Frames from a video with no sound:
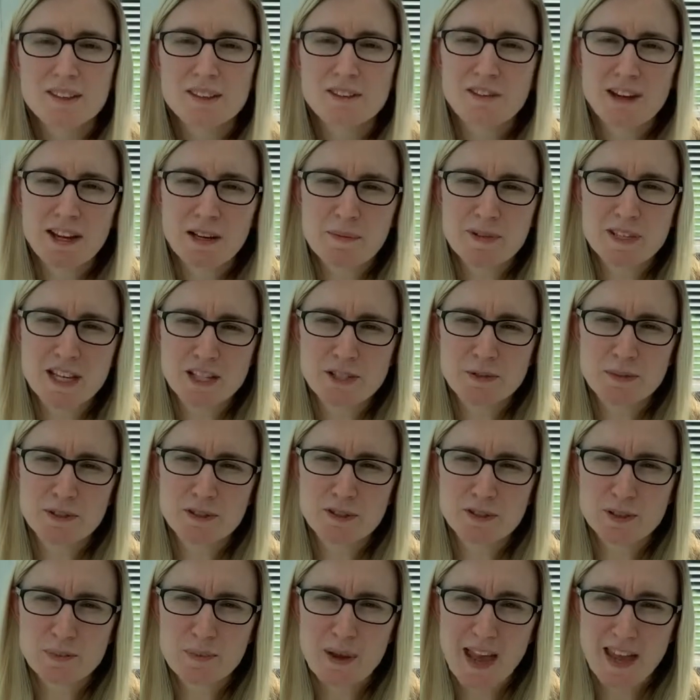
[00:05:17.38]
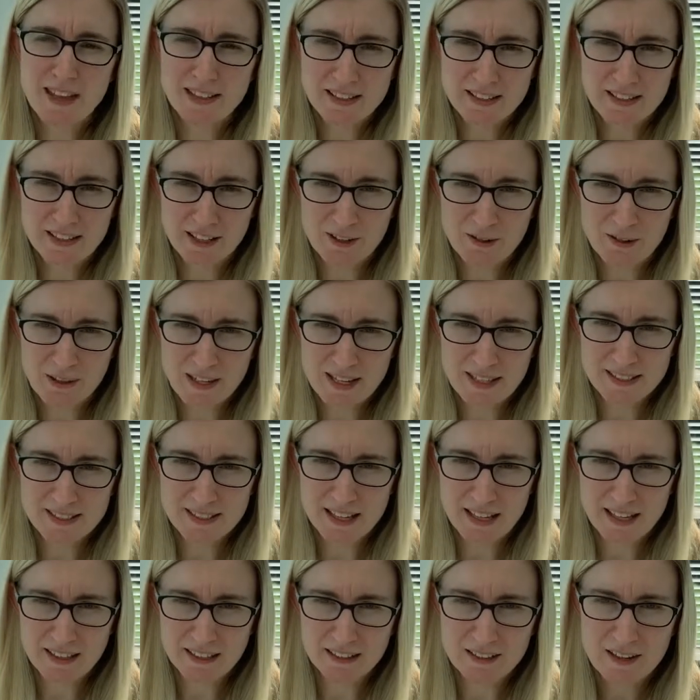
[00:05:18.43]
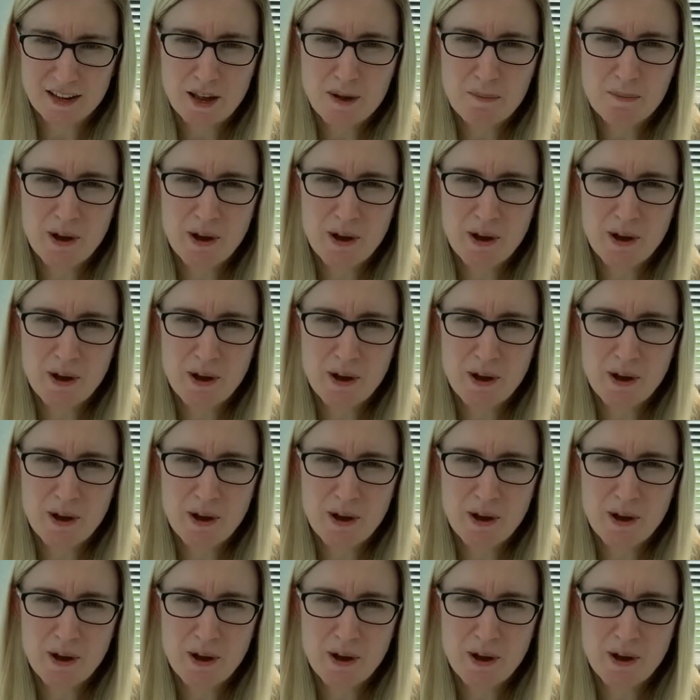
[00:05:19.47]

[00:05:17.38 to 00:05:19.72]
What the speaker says: The recommendation was not to put anything on their skin,